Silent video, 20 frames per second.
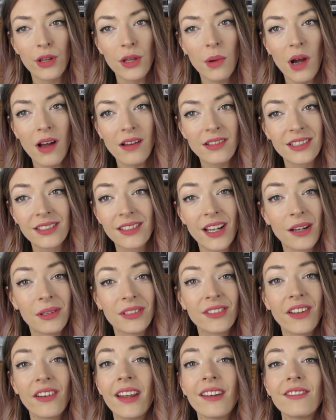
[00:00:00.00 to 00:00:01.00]
you ask, no, I
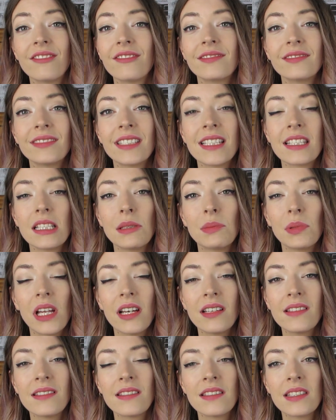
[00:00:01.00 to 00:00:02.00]
don't have Disney
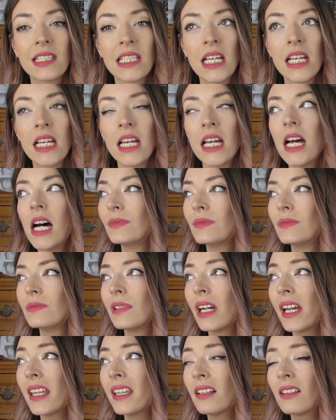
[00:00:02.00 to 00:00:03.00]
Plus.
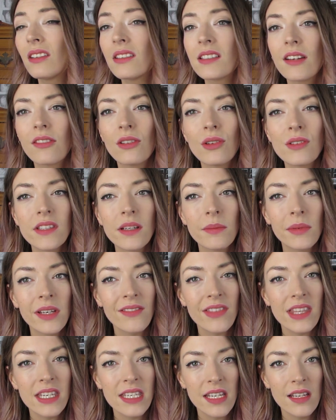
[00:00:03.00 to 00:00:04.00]
I think because I've got so many
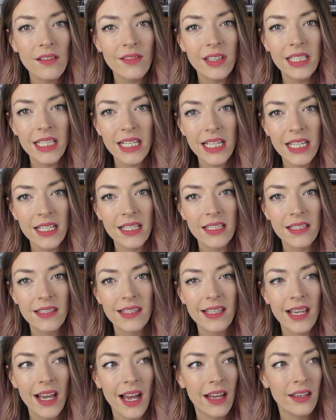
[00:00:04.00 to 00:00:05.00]
of the
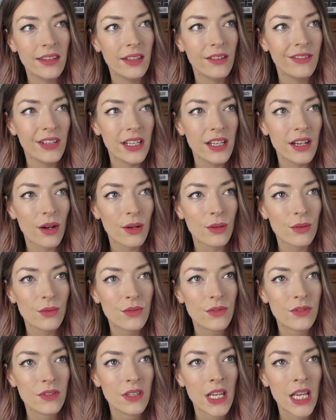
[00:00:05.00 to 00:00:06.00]
DVDs and the
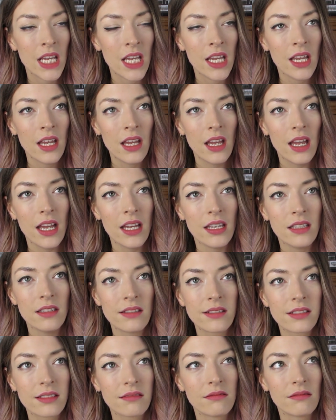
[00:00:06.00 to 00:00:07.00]
videos,
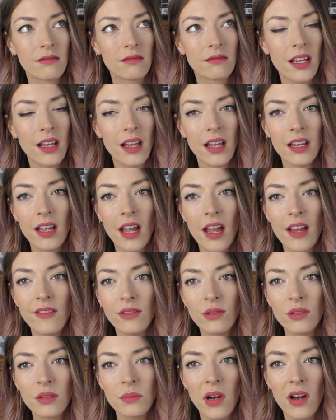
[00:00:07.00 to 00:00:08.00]
and I
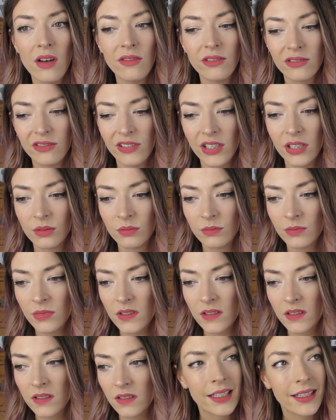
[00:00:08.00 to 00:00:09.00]
have all the Marvel
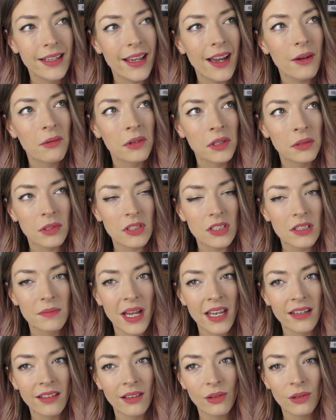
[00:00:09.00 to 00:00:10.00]
films. Yeah, I want to watch The
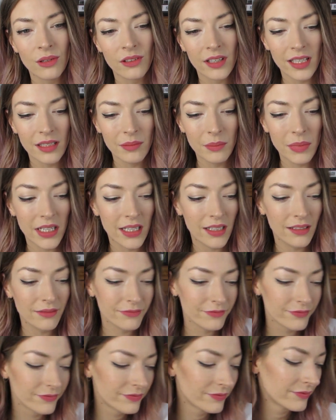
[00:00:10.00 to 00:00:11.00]
Mandalorian, but
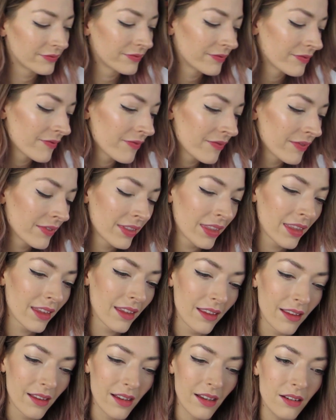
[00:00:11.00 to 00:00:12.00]

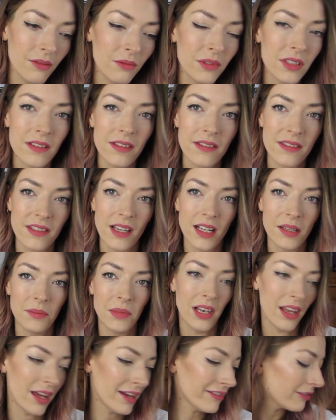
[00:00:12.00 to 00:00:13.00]
I don't want to sign
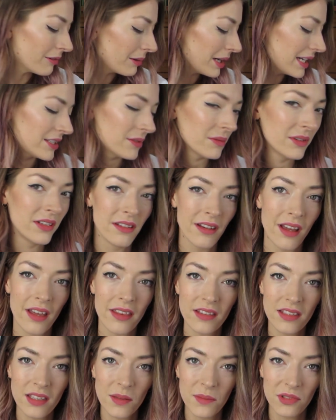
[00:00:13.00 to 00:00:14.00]
my life away to
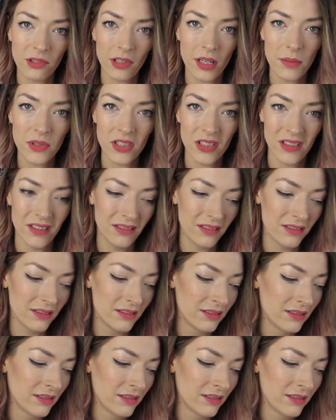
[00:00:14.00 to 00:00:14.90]
another subscription.